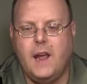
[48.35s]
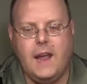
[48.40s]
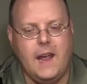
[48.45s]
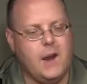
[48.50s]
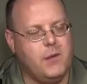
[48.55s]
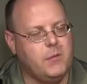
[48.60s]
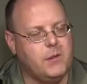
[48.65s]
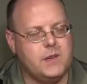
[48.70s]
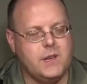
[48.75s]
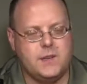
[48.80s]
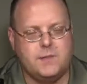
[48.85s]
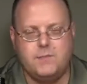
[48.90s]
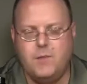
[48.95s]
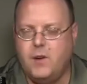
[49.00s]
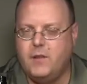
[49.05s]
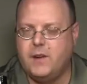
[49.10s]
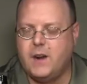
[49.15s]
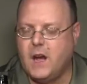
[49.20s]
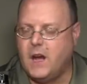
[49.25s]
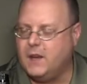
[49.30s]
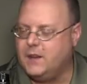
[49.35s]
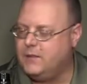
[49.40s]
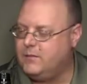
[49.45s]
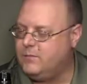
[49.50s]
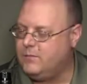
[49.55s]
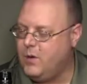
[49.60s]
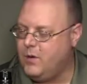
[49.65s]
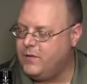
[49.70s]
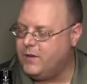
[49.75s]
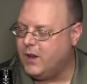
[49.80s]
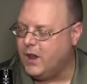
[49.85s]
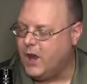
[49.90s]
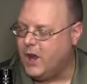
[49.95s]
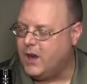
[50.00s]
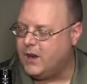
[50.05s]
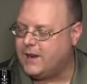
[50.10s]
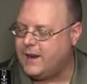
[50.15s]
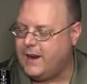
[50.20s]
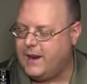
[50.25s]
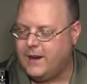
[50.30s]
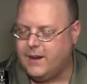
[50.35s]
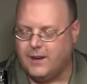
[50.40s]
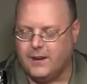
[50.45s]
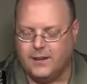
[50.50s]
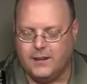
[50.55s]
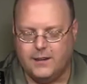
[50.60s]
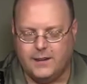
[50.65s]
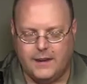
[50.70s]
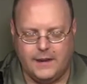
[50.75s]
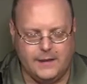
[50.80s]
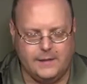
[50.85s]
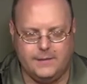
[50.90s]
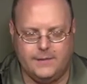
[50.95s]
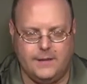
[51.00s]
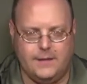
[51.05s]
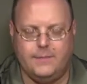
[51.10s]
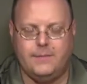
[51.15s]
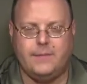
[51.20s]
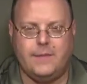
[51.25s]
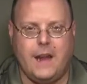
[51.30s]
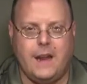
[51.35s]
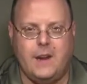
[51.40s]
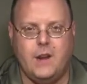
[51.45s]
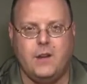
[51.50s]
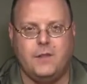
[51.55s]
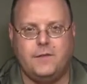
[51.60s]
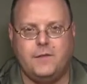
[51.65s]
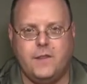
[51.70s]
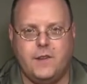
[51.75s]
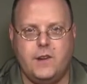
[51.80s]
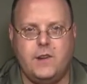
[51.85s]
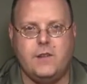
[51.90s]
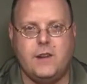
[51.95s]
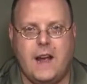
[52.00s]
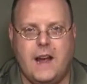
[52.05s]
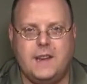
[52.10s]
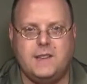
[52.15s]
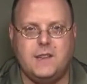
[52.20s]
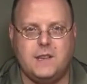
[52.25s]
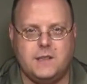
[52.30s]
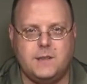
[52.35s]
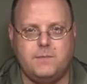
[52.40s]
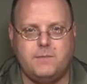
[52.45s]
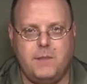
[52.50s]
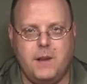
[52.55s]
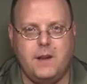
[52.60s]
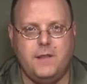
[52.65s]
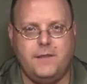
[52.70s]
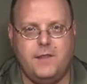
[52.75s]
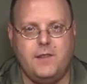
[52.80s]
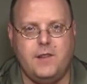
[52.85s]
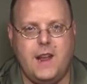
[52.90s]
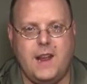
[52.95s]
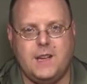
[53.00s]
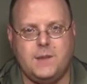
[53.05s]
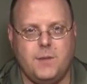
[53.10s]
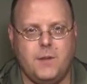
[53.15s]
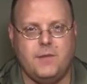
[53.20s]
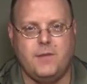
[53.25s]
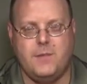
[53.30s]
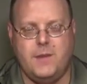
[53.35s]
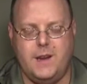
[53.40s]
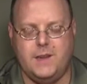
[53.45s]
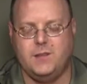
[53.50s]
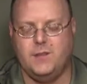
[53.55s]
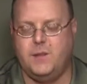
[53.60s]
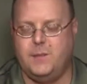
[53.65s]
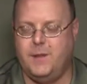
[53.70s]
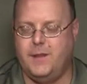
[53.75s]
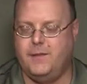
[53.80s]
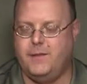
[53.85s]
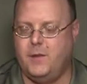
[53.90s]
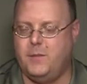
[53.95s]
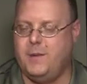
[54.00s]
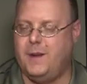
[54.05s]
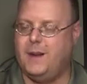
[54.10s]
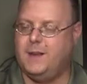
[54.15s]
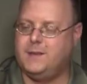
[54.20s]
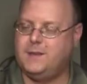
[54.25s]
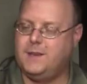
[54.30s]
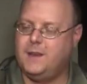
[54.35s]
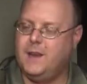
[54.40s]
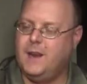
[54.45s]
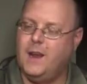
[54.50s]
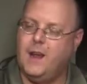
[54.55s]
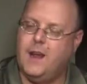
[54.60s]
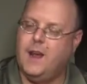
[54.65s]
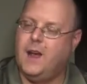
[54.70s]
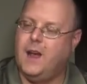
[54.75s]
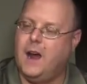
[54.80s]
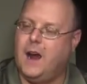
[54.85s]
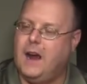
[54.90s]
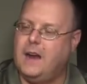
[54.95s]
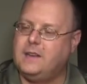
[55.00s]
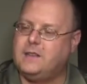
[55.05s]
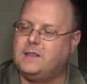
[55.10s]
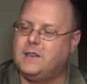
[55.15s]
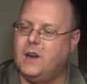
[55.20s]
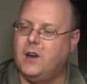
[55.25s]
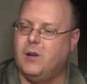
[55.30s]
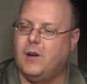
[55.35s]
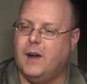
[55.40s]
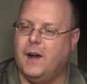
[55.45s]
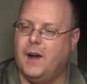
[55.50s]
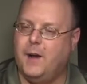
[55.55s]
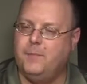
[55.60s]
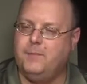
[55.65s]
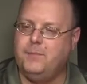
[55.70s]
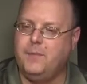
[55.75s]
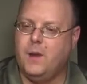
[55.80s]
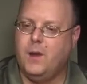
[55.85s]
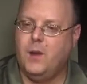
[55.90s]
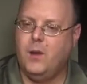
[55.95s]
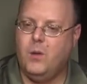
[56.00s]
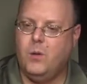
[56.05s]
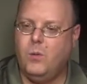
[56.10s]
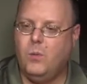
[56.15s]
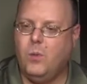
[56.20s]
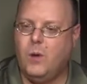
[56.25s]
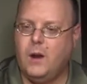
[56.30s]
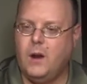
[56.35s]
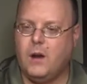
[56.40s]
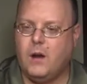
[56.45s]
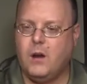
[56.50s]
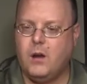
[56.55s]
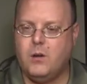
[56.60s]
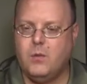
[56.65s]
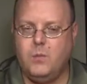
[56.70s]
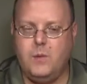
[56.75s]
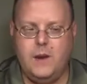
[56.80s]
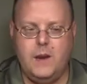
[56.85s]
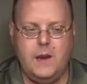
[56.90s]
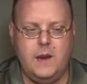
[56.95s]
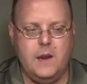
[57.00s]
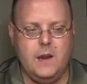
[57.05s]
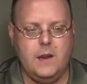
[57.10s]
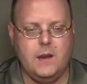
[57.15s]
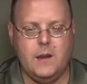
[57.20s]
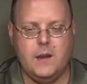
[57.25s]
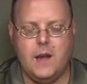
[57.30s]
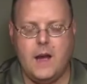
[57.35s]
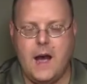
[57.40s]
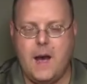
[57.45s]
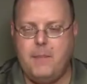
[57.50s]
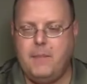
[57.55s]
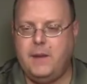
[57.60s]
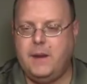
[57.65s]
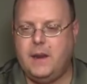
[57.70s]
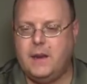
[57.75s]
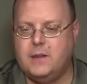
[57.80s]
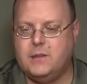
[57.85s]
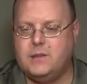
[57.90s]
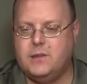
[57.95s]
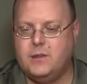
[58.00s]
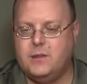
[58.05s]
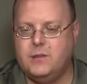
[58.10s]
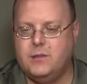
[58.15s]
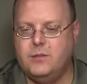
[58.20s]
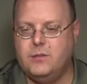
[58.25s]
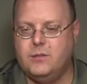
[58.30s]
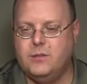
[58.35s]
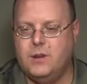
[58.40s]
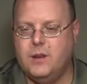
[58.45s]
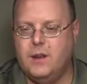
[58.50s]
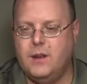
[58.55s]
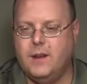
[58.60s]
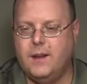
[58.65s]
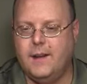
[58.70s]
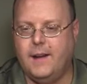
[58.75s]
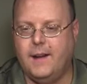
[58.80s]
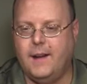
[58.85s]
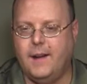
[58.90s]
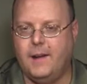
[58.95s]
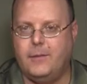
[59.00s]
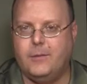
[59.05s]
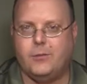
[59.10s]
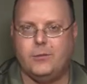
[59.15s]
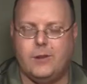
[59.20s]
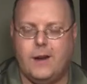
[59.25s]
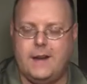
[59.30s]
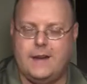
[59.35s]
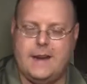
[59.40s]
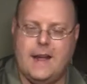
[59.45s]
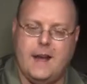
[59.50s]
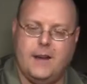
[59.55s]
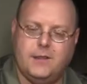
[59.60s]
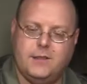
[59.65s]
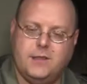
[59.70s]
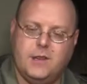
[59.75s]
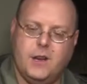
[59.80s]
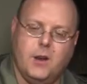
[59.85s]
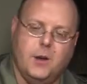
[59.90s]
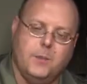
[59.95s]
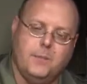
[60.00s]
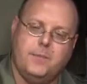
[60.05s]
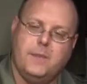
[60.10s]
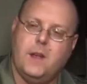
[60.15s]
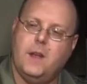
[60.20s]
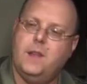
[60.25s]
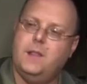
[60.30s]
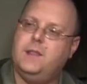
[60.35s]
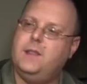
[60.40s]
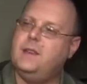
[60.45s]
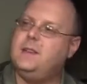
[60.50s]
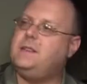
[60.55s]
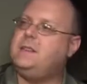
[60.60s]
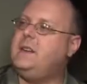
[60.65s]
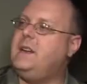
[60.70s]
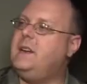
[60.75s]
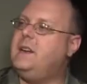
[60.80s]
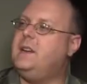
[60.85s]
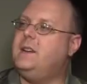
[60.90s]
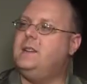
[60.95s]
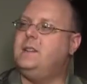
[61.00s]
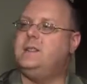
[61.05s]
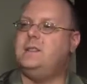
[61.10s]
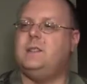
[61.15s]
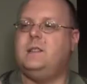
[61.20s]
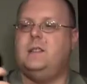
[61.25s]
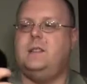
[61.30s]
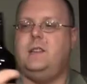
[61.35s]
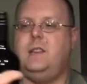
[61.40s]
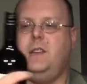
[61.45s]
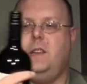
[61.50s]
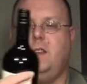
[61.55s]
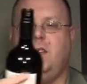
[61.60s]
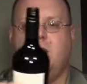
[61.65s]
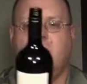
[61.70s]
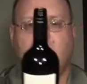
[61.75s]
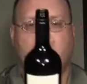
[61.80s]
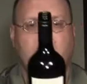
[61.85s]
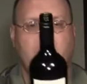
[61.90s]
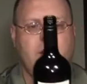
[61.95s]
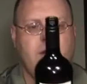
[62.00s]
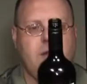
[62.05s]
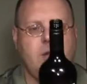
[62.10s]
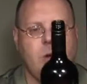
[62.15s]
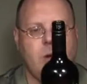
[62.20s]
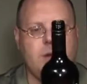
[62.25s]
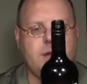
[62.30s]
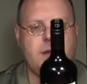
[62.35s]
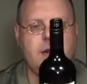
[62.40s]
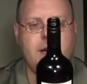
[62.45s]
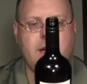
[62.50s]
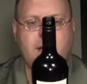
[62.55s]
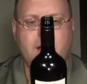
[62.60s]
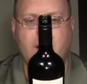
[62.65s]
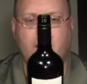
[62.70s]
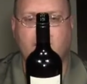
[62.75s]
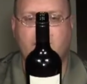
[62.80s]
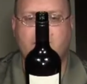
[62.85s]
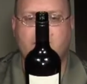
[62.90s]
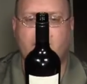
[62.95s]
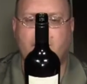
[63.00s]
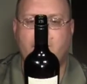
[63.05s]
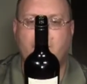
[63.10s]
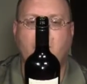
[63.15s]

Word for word: and we're just moving on, moving along here. I know for you guys it's been a few days, but for me it's only been a few minutes. All right, so um, what are we hopping into um, right now? So this is the Norton, oh sorry,